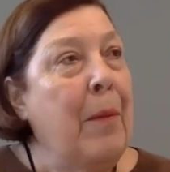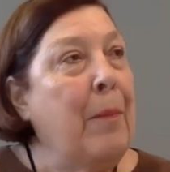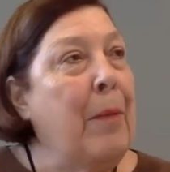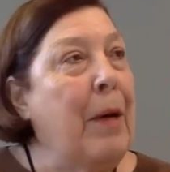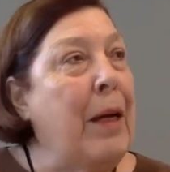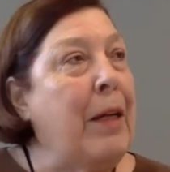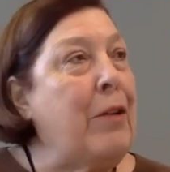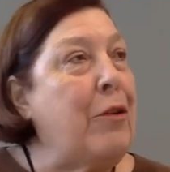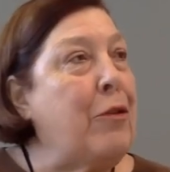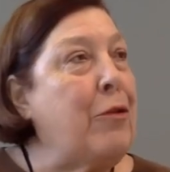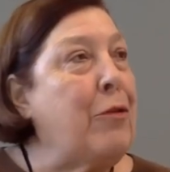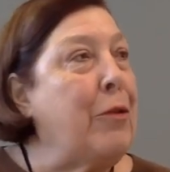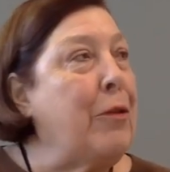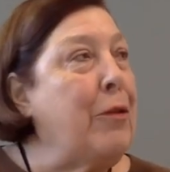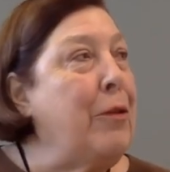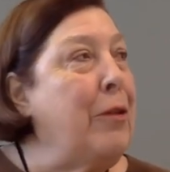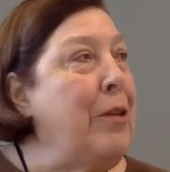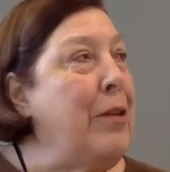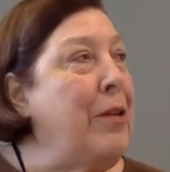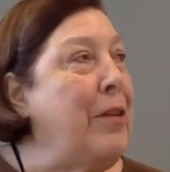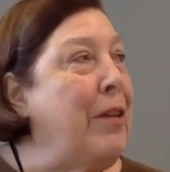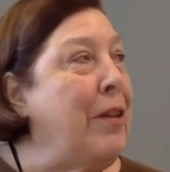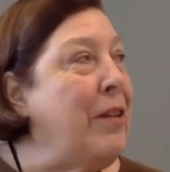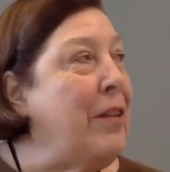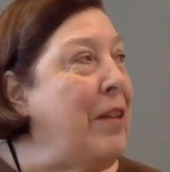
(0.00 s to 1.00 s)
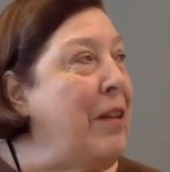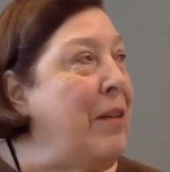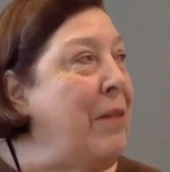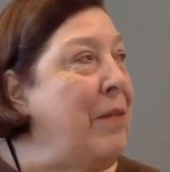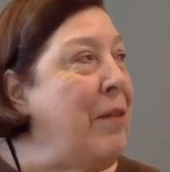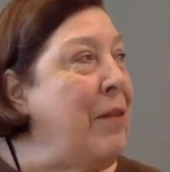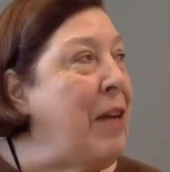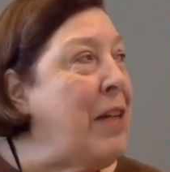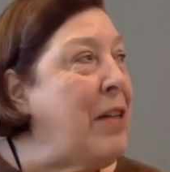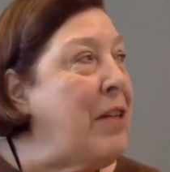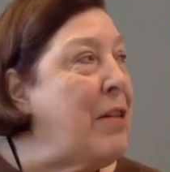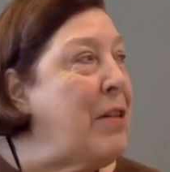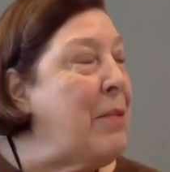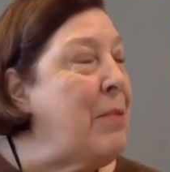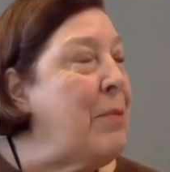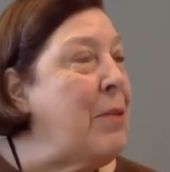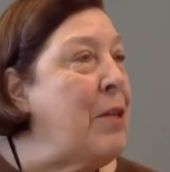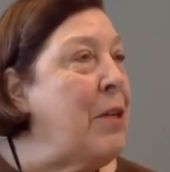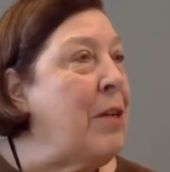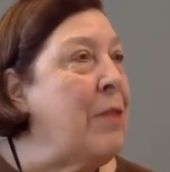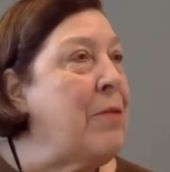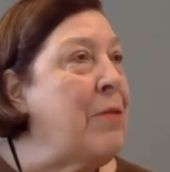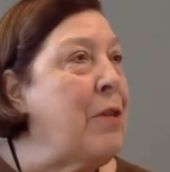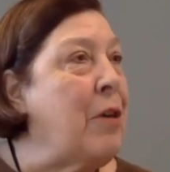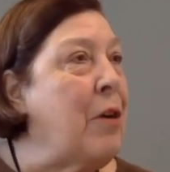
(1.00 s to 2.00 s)
But truly, the Levites
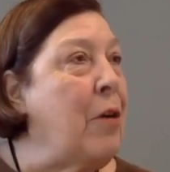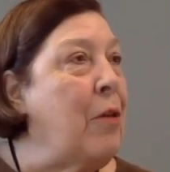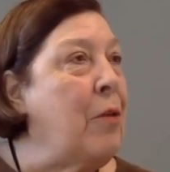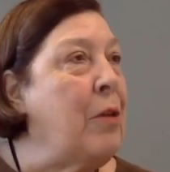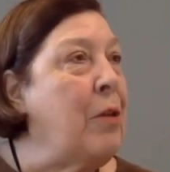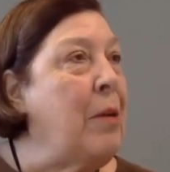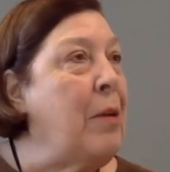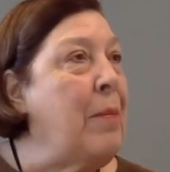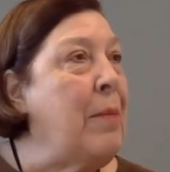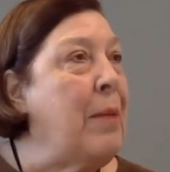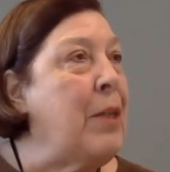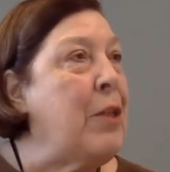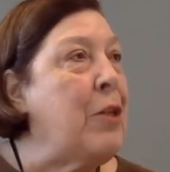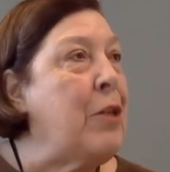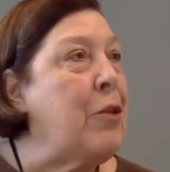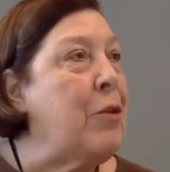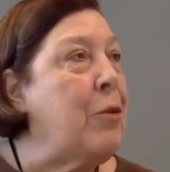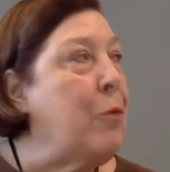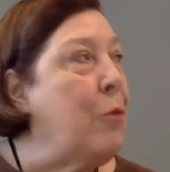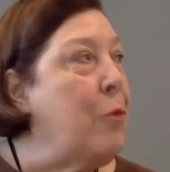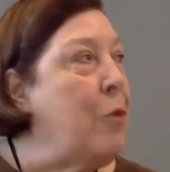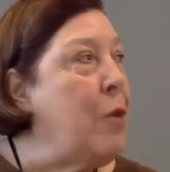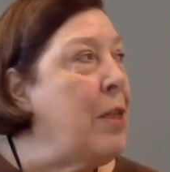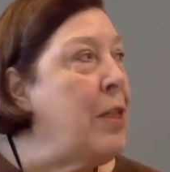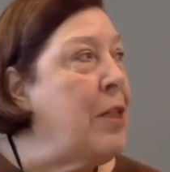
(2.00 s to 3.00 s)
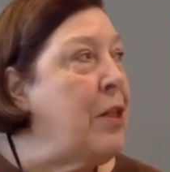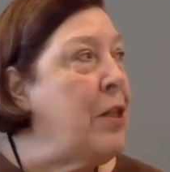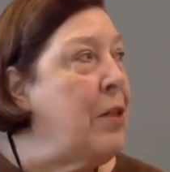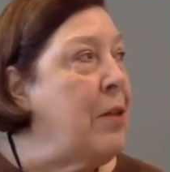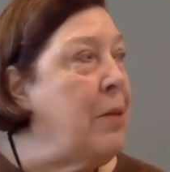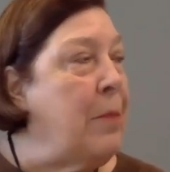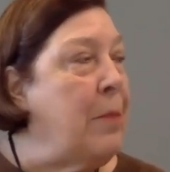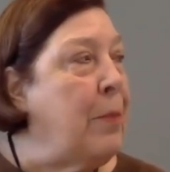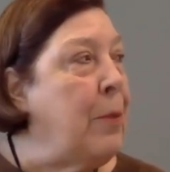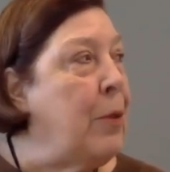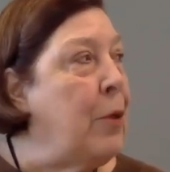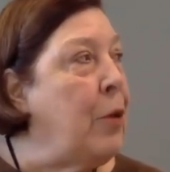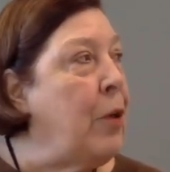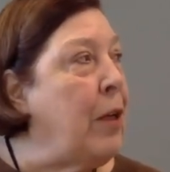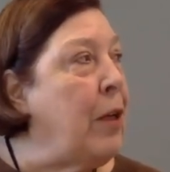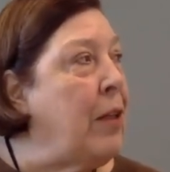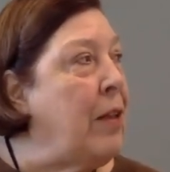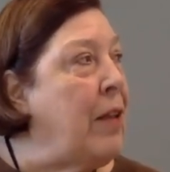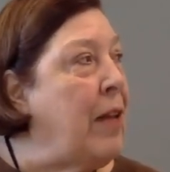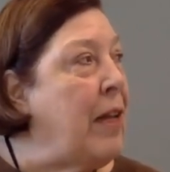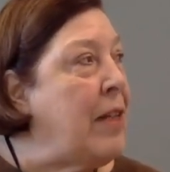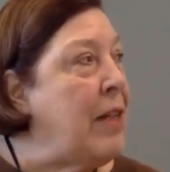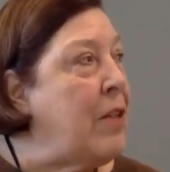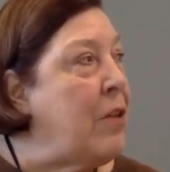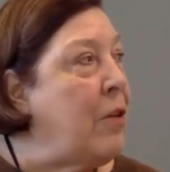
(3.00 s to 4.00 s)
themselves are only mentioned once in the book,
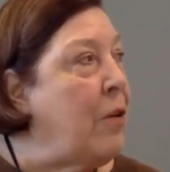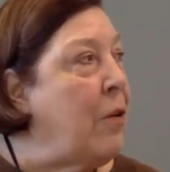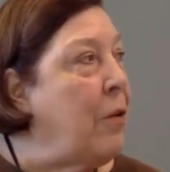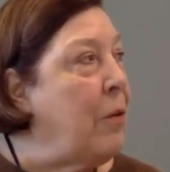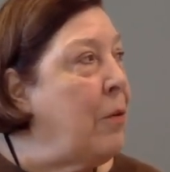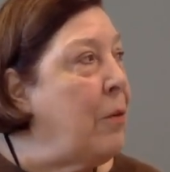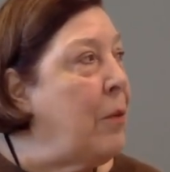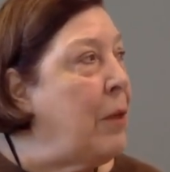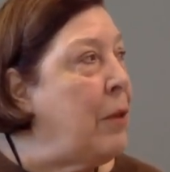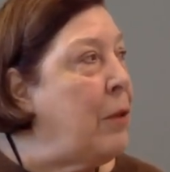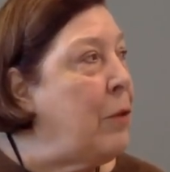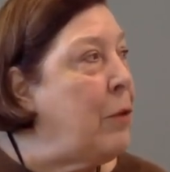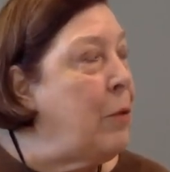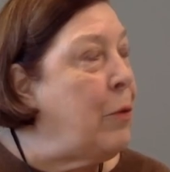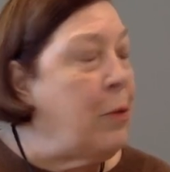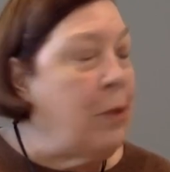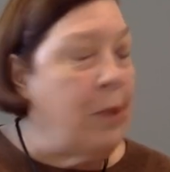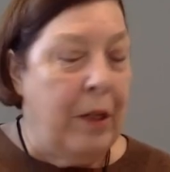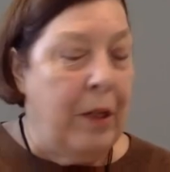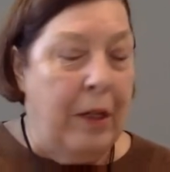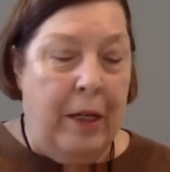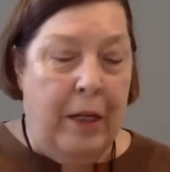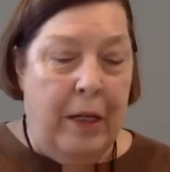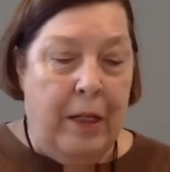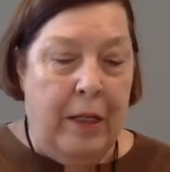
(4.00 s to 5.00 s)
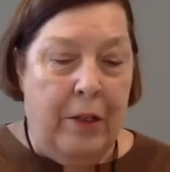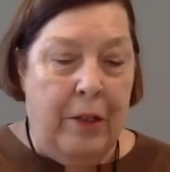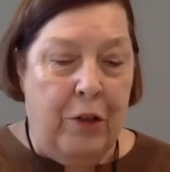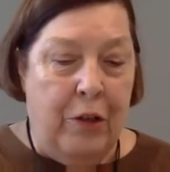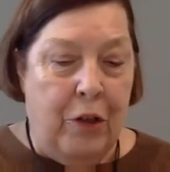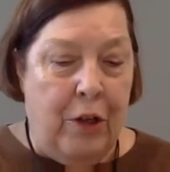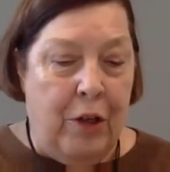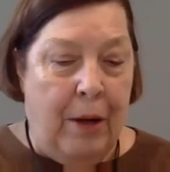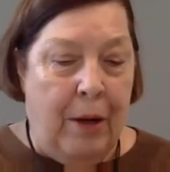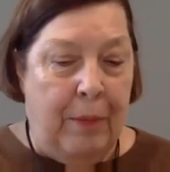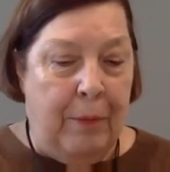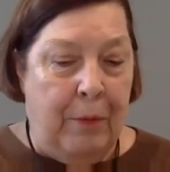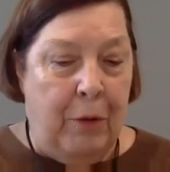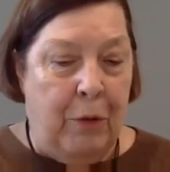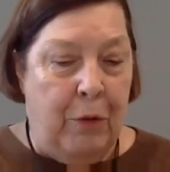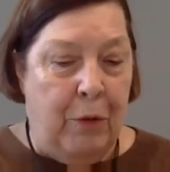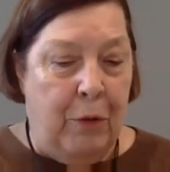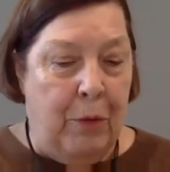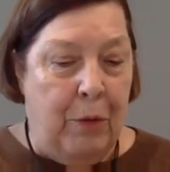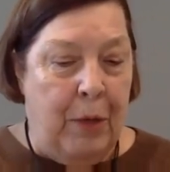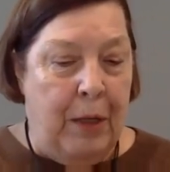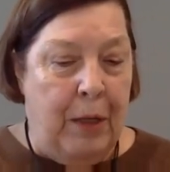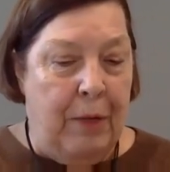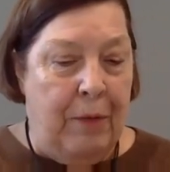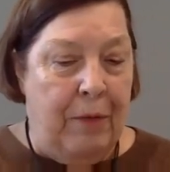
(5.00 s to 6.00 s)
and that's all the way toward the end in chapter
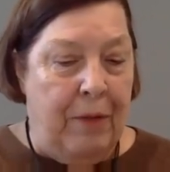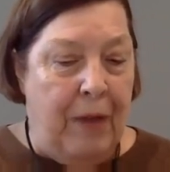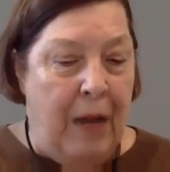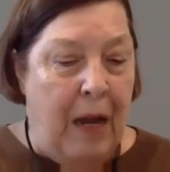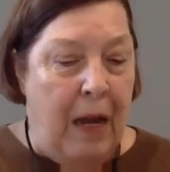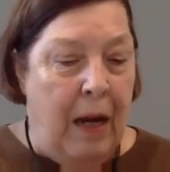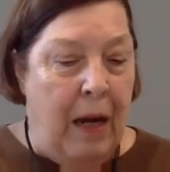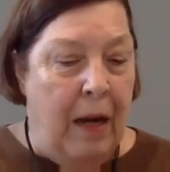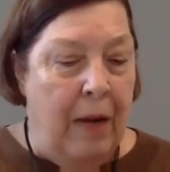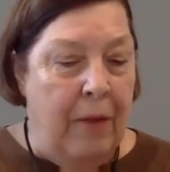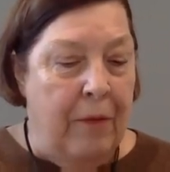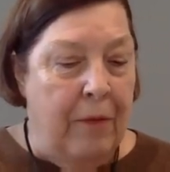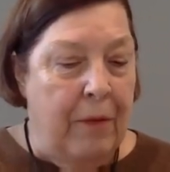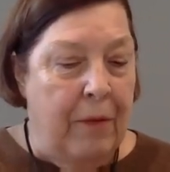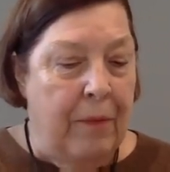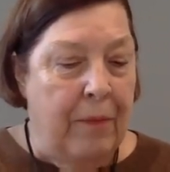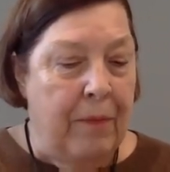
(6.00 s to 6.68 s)
25.